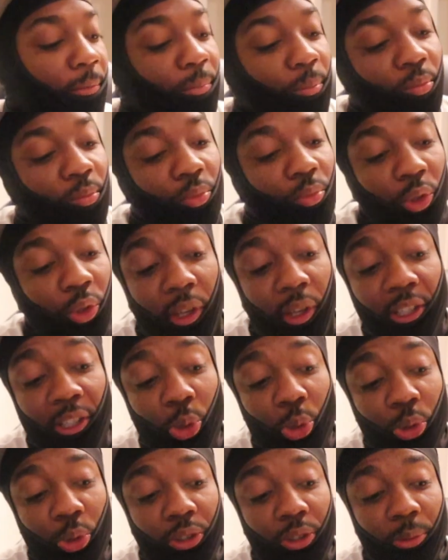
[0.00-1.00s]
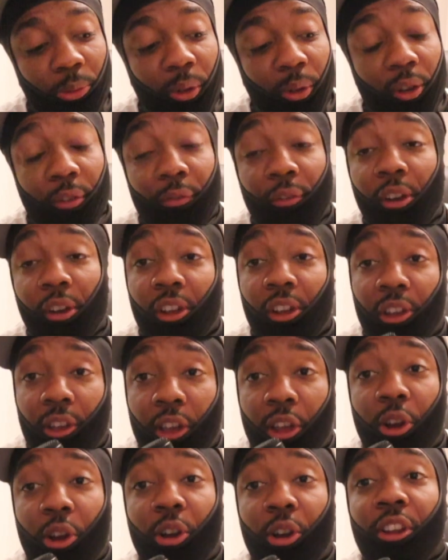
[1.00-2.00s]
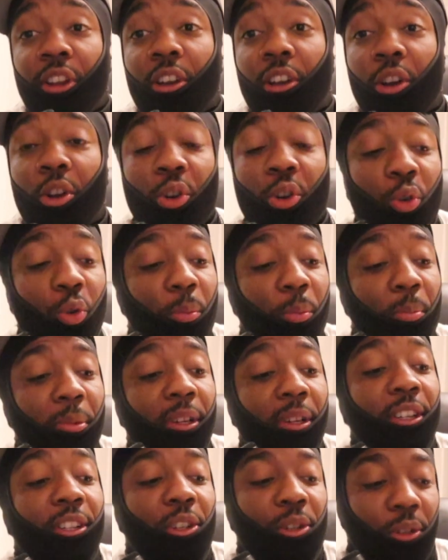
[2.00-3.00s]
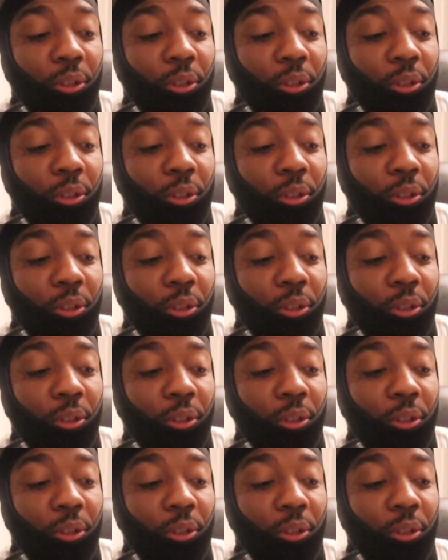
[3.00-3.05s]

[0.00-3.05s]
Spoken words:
you get you some motherfucking Kerrygold butter.